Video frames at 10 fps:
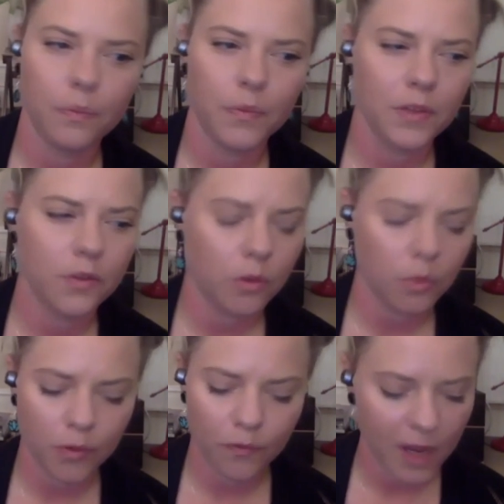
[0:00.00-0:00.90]
there's a
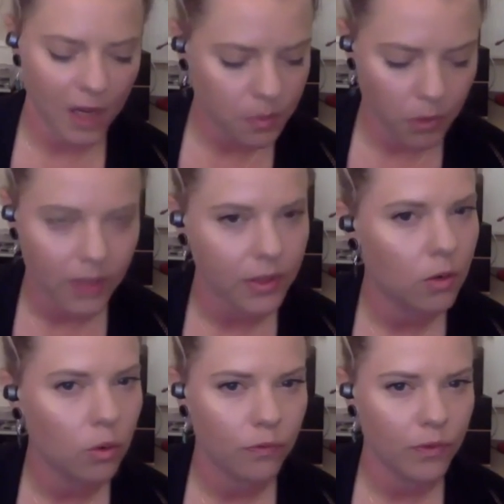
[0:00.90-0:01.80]
group on Facebook, I think,
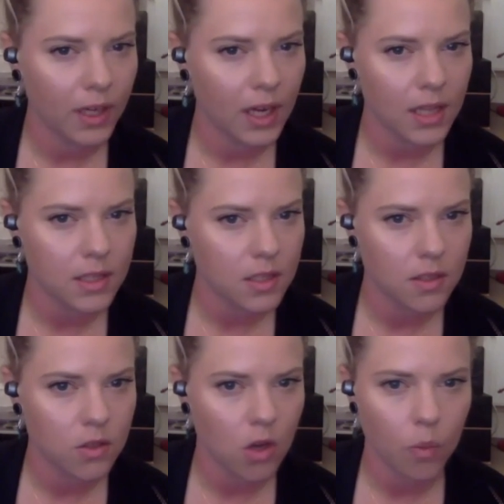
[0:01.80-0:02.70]
called Freelance
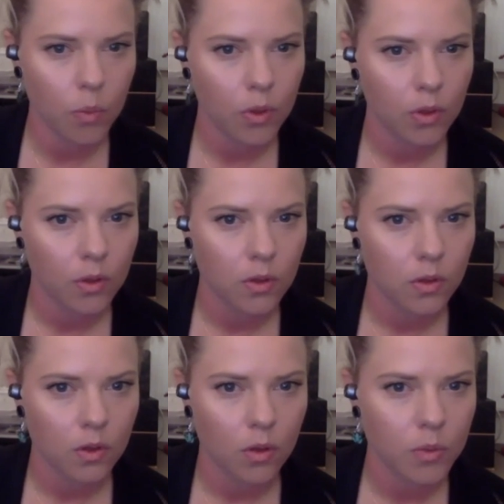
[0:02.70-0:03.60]
Job
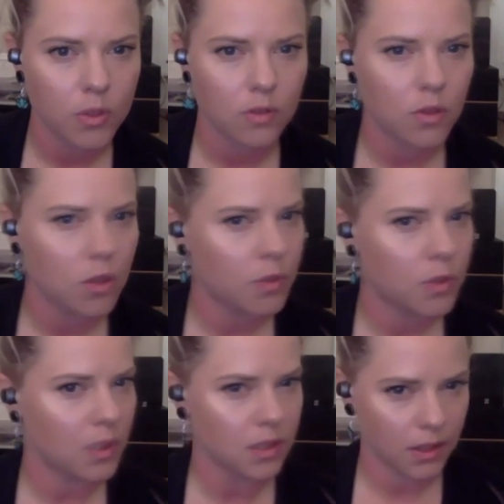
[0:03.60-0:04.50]
Opportunity, Job
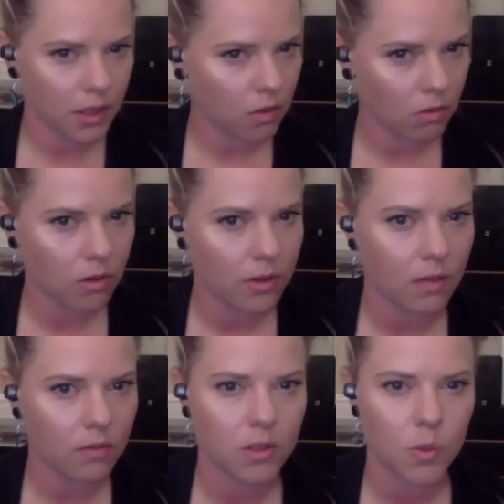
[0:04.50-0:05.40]
Switch. I think you were on
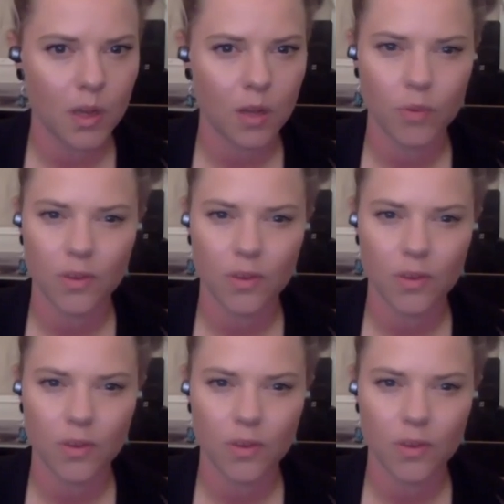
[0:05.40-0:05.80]
that one as well, but